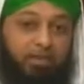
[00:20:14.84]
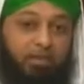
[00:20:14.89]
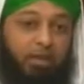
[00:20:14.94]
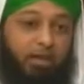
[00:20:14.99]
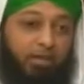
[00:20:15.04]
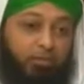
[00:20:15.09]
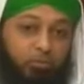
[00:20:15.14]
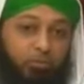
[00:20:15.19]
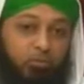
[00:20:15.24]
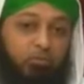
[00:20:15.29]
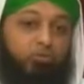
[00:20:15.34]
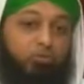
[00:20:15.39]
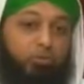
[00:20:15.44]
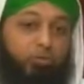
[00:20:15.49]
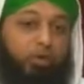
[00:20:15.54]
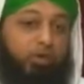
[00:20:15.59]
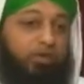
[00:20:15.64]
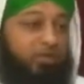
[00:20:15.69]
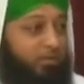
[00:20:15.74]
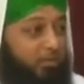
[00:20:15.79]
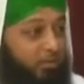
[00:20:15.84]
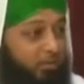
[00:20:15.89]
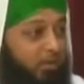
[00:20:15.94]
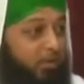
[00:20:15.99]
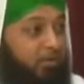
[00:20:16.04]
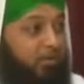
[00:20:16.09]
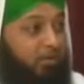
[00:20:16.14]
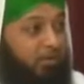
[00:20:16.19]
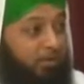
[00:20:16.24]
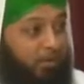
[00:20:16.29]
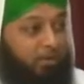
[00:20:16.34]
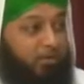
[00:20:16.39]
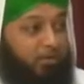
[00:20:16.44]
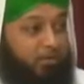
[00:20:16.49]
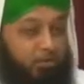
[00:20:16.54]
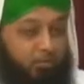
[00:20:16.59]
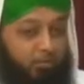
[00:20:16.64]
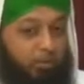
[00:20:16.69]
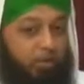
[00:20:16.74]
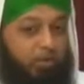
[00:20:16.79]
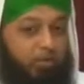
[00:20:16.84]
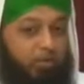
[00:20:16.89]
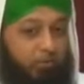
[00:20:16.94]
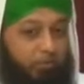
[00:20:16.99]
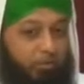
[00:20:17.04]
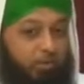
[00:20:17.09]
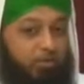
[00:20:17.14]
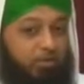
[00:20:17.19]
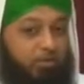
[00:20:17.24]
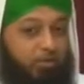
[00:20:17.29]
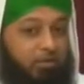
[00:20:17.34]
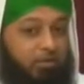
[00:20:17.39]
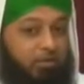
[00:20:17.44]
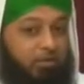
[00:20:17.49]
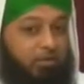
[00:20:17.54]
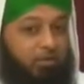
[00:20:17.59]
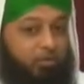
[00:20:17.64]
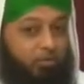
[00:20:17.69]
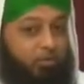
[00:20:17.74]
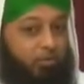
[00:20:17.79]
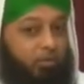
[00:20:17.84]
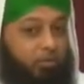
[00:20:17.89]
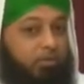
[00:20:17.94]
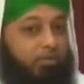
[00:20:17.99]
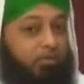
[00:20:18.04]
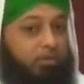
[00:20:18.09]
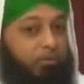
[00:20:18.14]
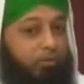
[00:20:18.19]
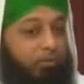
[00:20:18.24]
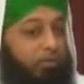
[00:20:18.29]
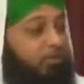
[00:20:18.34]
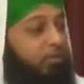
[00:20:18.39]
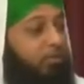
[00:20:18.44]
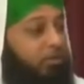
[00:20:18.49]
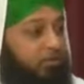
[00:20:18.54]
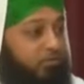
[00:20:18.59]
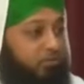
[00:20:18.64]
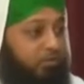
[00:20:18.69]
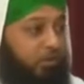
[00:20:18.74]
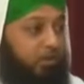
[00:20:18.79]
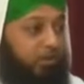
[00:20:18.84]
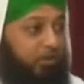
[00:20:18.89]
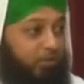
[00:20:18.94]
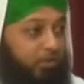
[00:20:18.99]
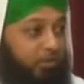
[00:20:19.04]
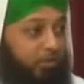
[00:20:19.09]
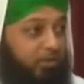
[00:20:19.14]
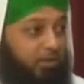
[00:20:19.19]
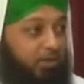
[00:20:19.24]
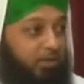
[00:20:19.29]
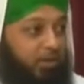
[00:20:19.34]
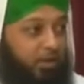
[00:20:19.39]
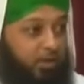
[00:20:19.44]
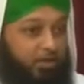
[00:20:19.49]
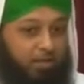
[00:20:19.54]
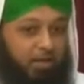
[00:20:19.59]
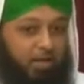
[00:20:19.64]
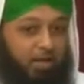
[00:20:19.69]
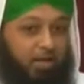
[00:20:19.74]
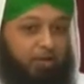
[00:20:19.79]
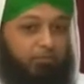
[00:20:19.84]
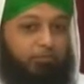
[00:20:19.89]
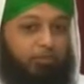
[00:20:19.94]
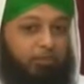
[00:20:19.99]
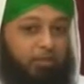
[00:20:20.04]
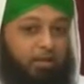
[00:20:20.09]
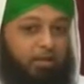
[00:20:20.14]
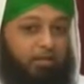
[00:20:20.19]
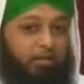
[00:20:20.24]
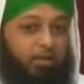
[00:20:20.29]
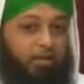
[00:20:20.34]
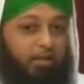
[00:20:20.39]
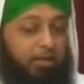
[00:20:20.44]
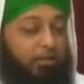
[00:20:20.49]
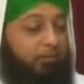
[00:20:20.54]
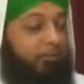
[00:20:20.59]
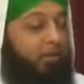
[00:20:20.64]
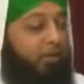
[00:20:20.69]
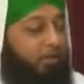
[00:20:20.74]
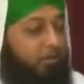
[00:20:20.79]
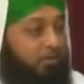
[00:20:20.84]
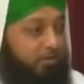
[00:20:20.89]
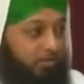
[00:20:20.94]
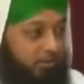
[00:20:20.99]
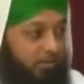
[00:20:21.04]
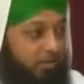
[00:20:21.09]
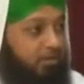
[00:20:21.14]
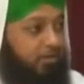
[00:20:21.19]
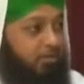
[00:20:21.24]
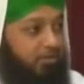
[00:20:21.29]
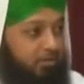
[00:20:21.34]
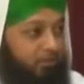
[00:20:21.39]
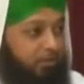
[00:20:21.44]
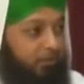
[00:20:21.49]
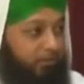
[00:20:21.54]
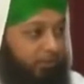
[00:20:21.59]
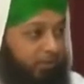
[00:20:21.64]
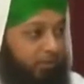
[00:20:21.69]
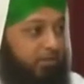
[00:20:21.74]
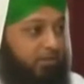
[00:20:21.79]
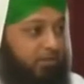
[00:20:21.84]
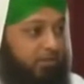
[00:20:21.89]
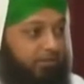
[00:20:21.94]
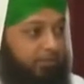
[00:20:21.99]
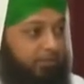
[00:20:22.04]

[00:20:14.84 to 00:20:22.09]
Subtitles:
And those who participated in this battle of Badr, we call them Badri Sahabi. And they have an elevated status, in fact.